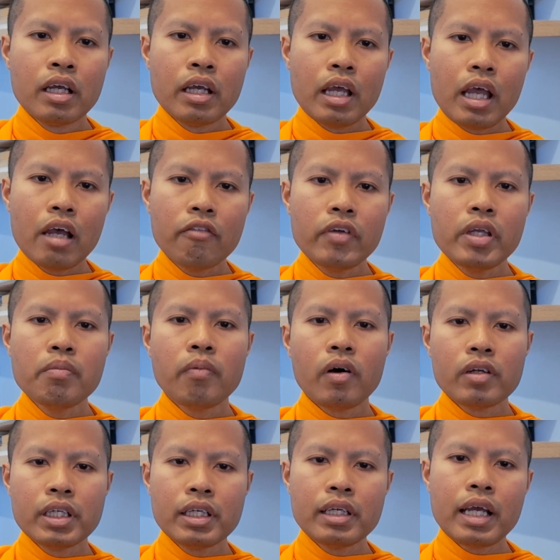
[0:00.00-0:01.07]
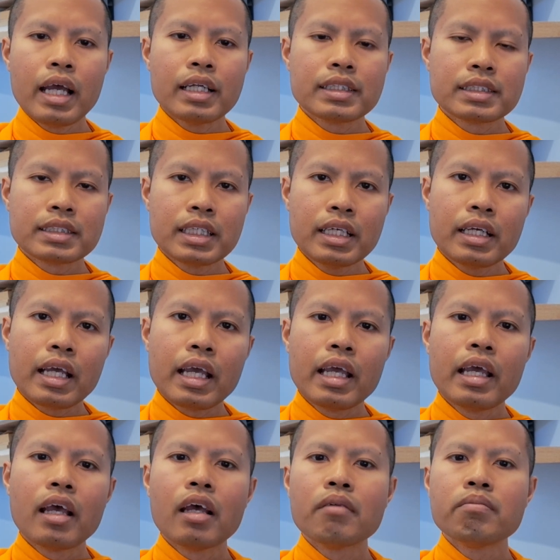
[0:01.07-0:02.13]
Every morning at 6
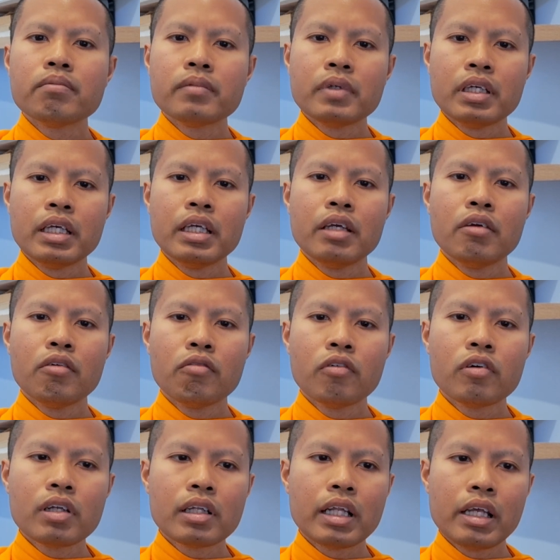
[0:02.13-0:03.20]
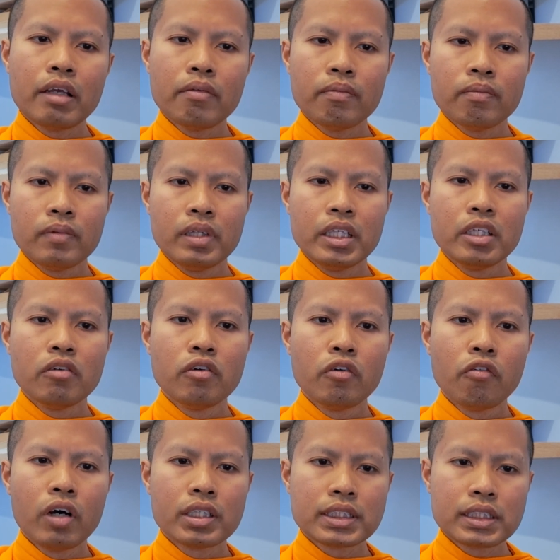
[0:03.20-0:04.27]
a.m., he would leave the
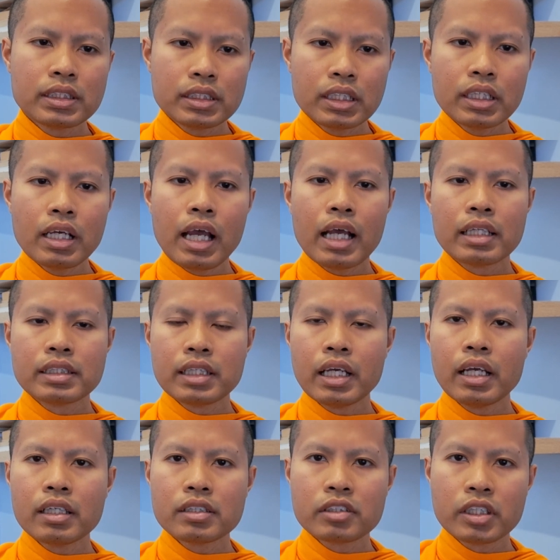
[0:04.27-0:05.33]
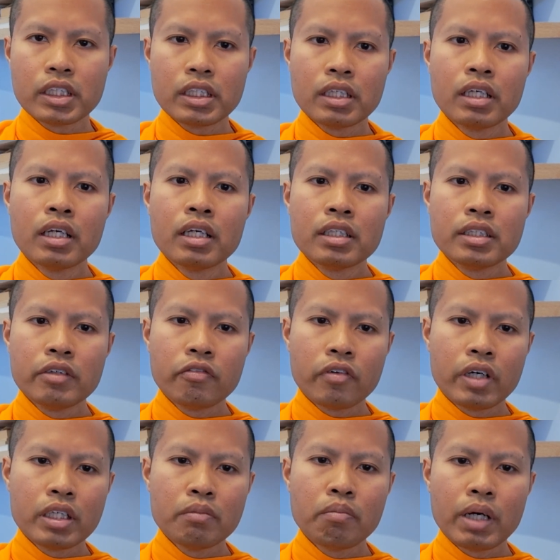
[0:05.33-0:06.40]
university and take 3
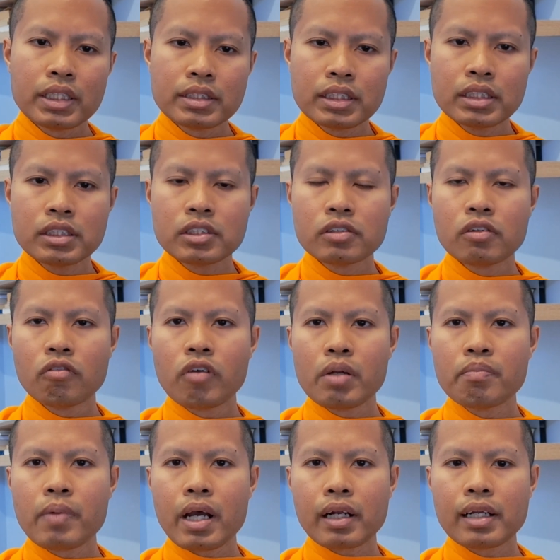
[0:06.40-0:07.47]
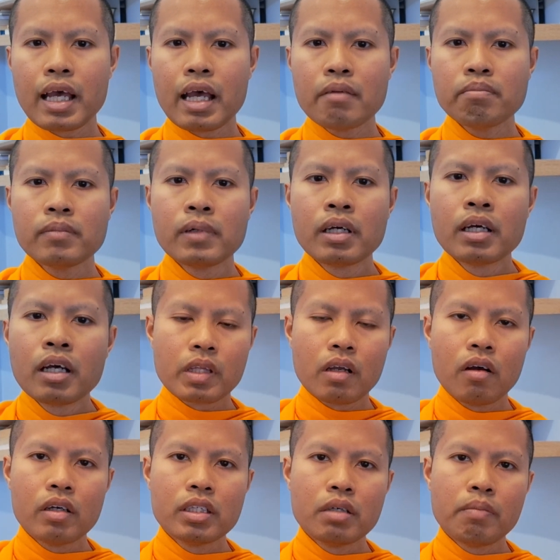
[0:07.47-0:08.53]
different buses to Wat Pak Nam.
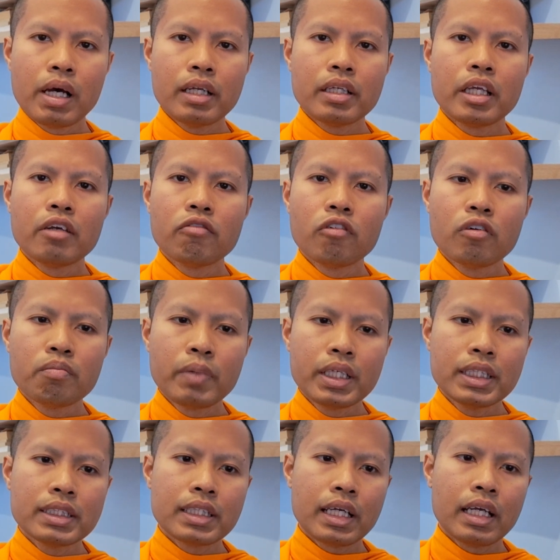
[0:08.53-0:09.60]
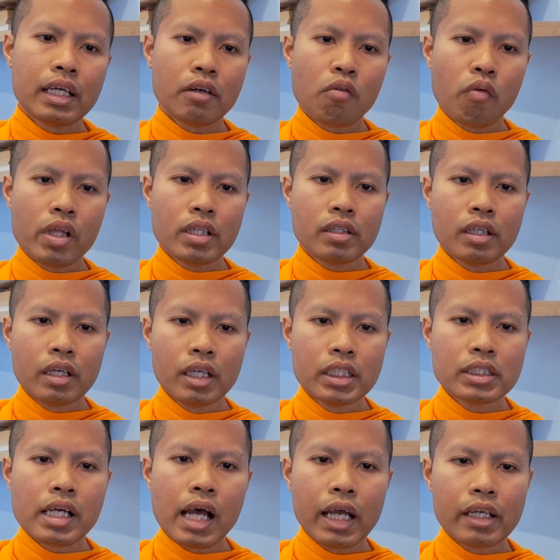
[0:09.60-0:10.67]
On the bus, he would meditate with his
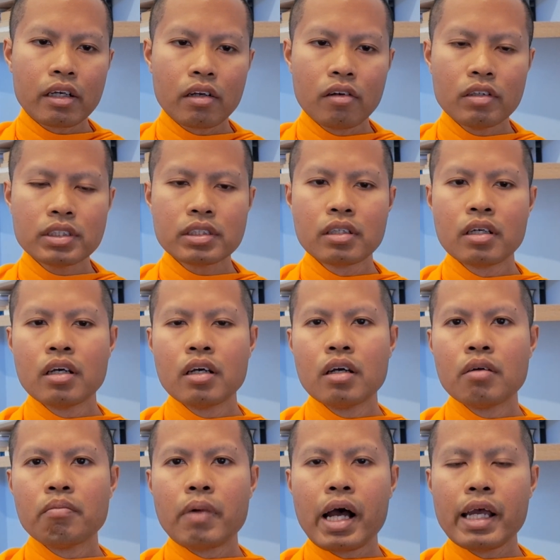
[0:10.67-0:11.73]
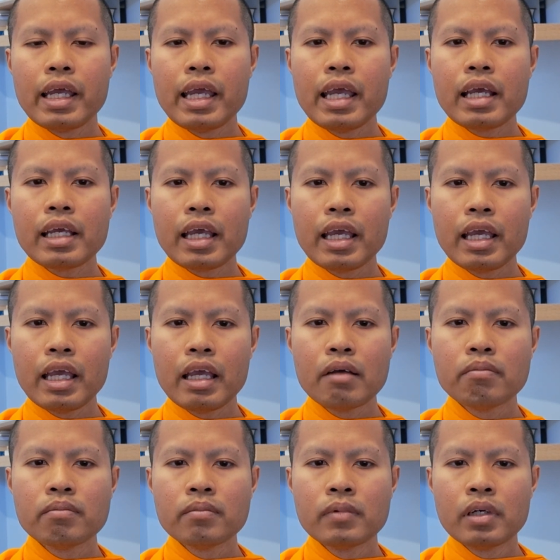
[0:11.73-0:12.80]
eyes closed. By 8
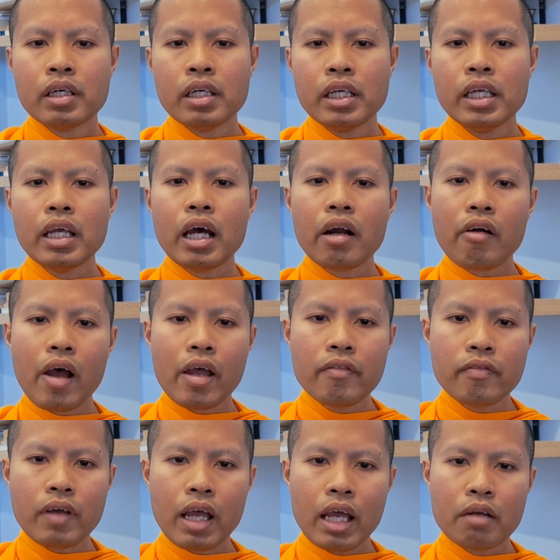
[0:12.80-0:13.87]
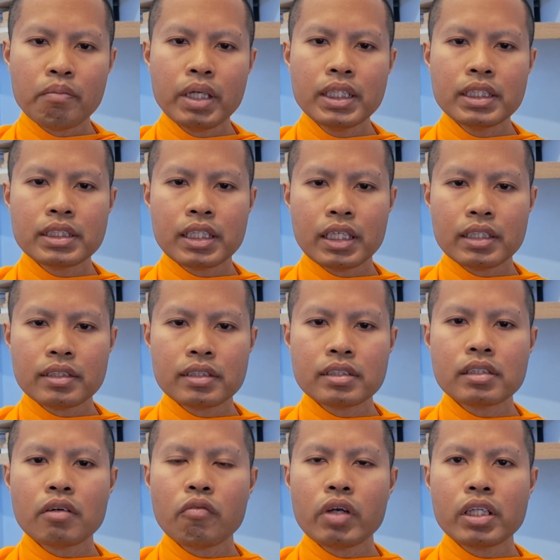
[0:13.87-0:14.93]
a.m., he arrived and meditated
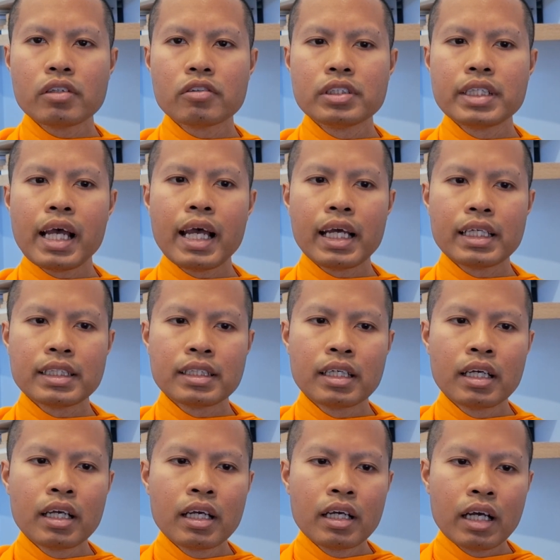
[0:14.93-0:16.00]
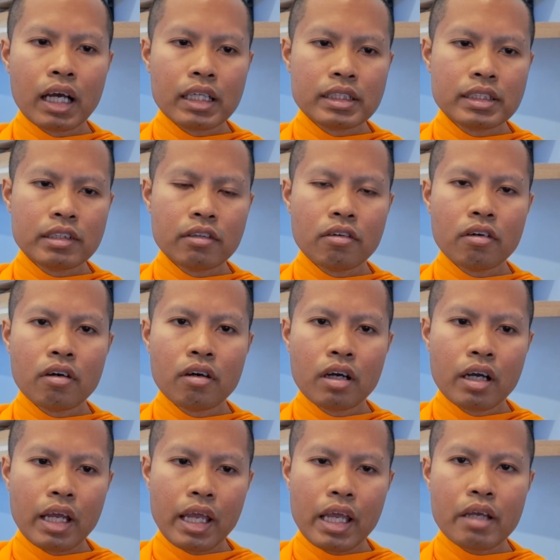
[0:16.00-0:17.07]
with Kun Yai until
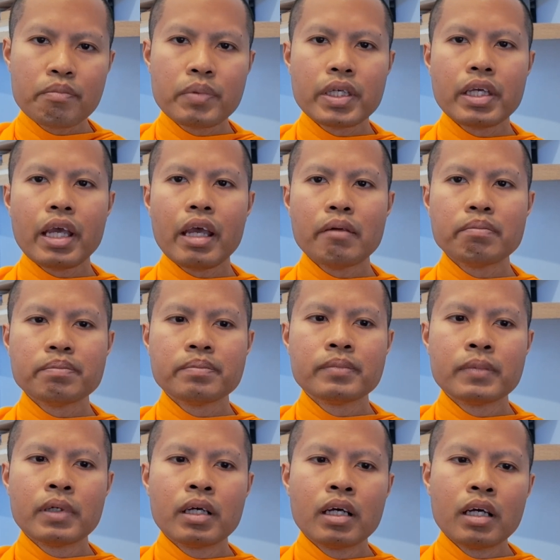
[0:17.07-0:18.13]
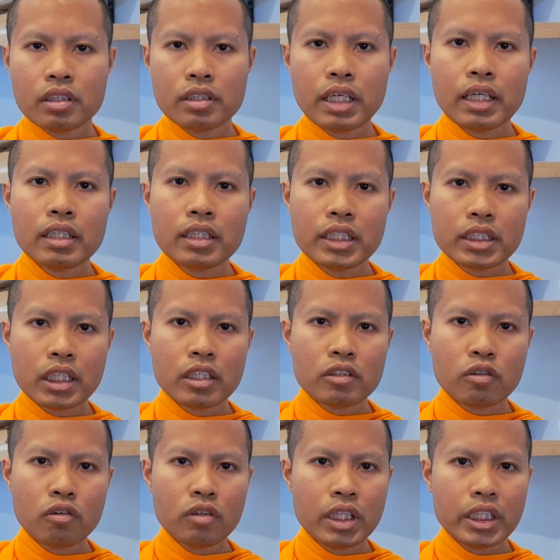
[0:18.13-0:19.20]
8 p.m., then returned
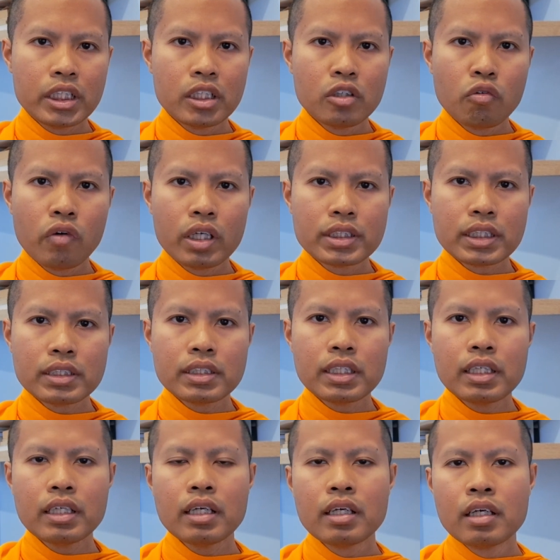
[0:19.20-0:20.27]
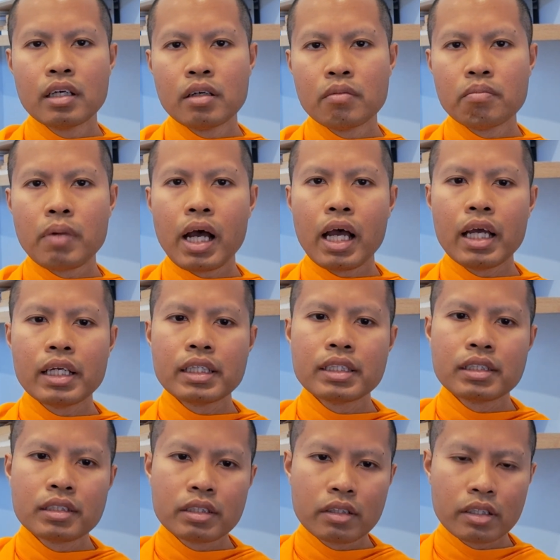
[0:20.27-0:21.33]
to the university by
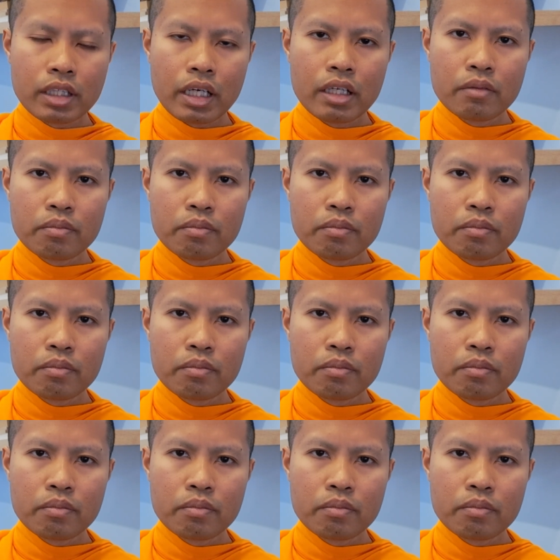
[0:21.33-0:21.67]
10